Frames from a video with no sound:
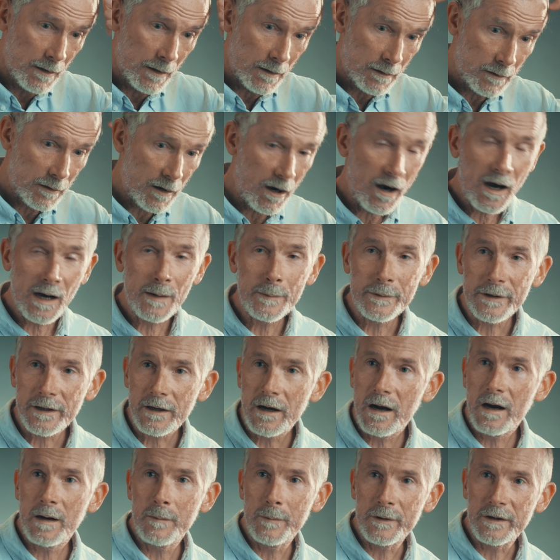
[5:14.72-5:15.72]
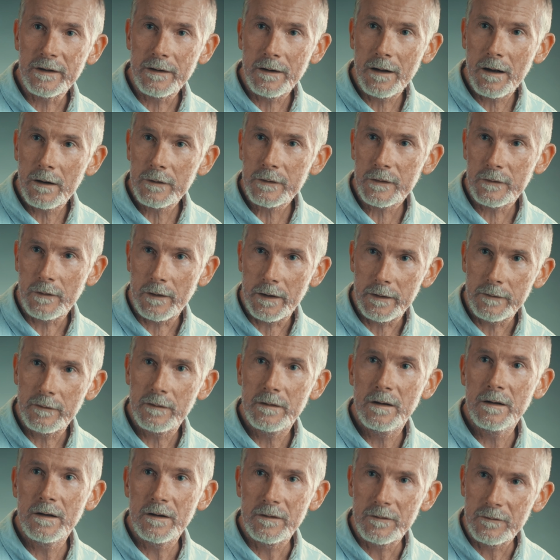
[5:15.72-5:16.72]
carbon and carbon dioxide,
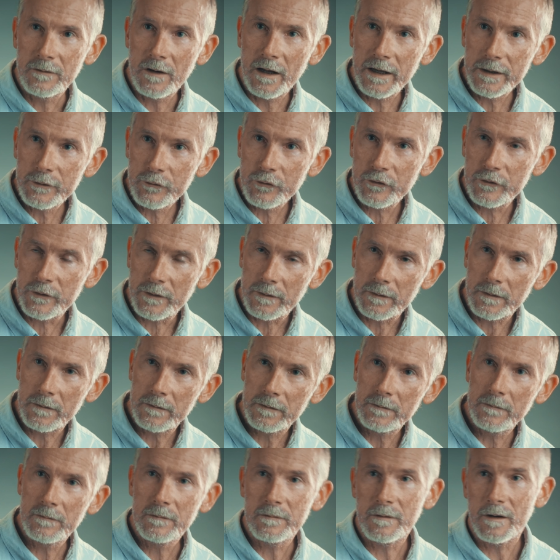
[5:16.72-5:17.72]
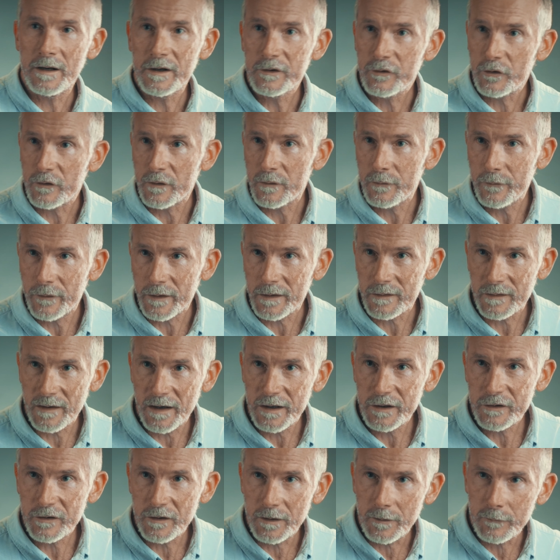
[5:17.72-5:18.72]
nitrogen, nitrogen
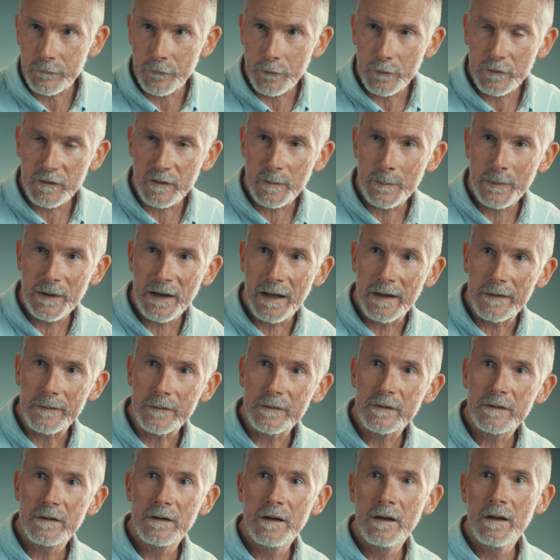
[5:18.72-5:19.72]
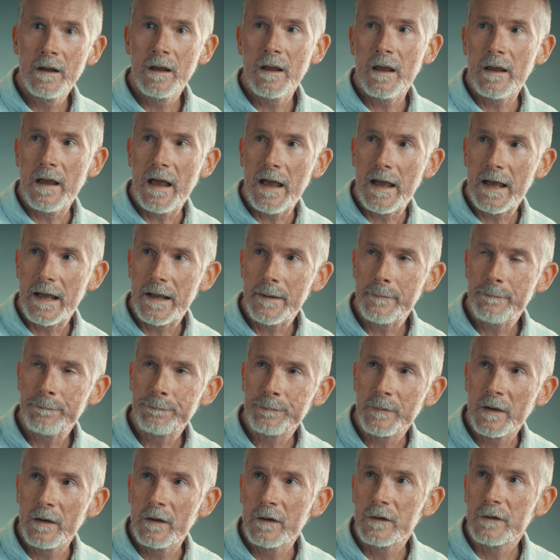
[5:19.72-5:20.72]
fixation in roots of plants,
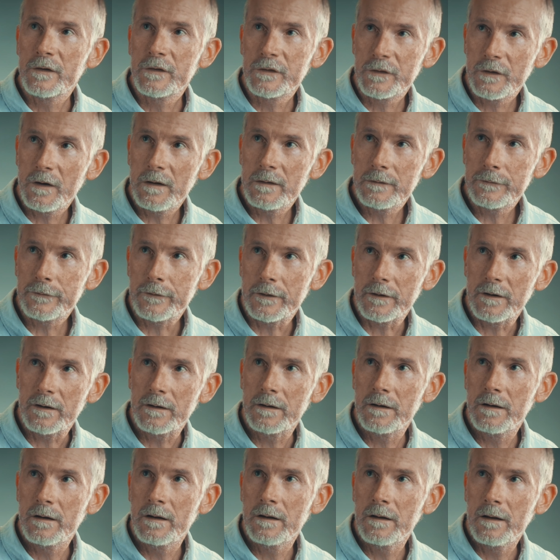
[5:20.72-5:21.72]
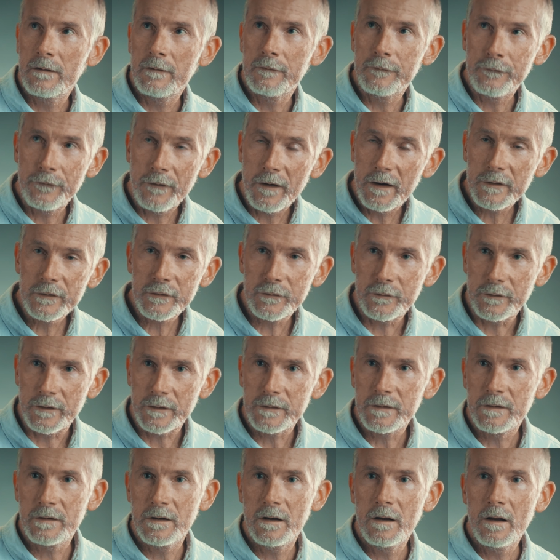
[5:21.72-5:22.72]
sulfur,
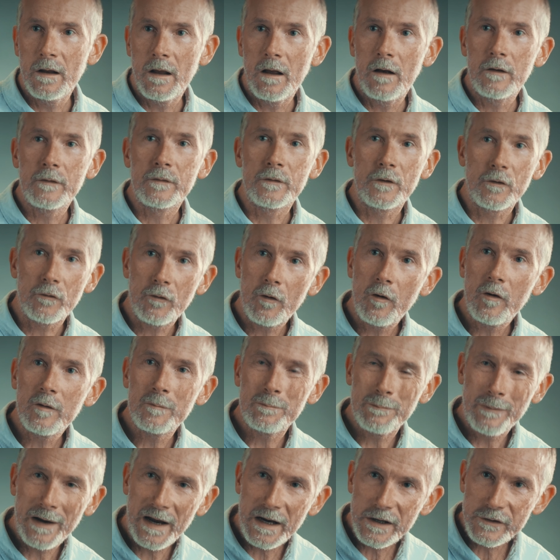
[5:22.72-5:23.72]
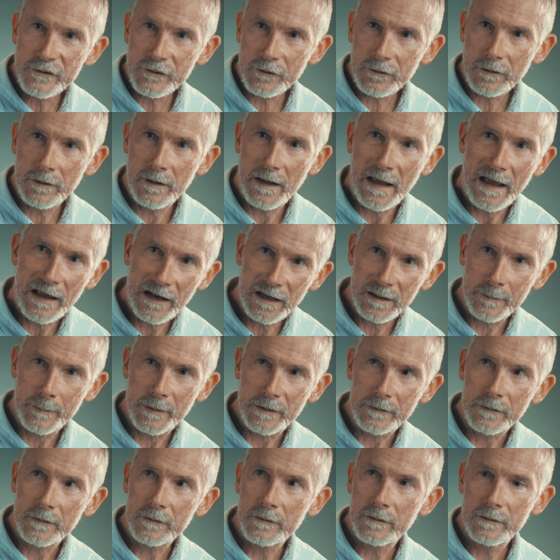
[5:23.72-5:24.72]
phosphorus, they're all major
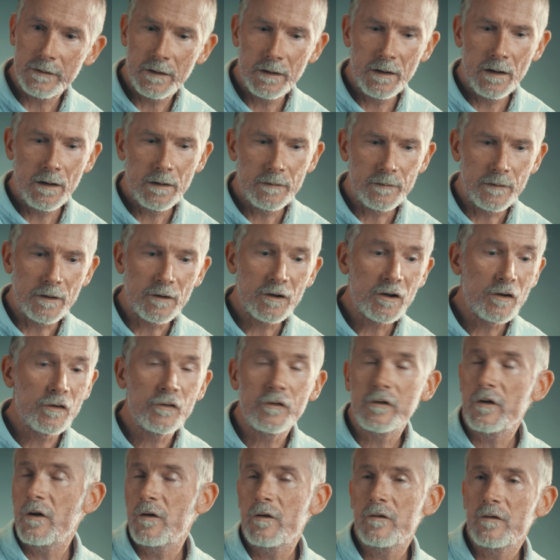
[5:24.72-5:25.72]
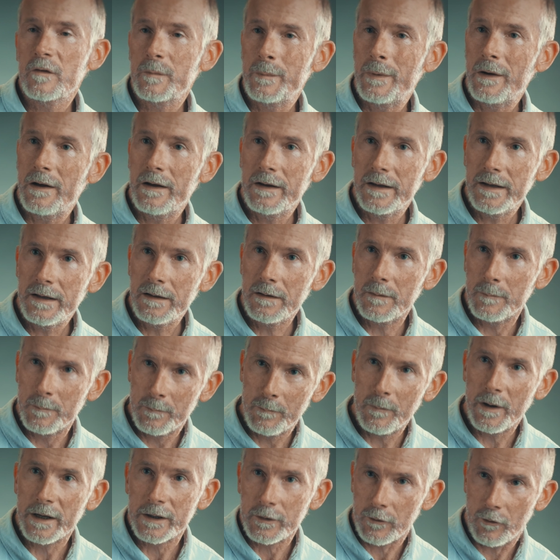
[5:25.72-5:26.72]
elements. They're controlled by
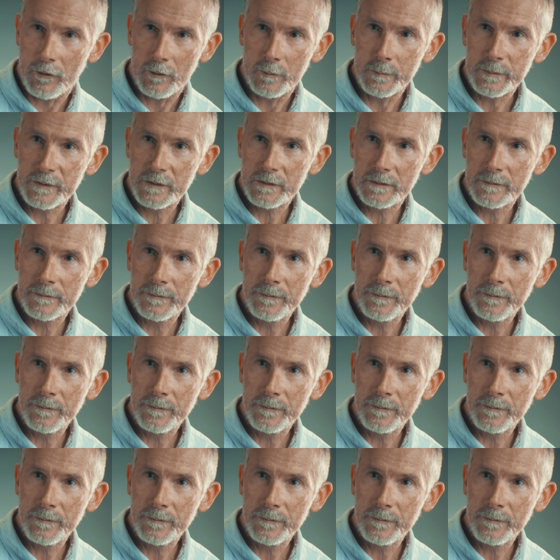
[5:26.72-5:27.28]
microbes.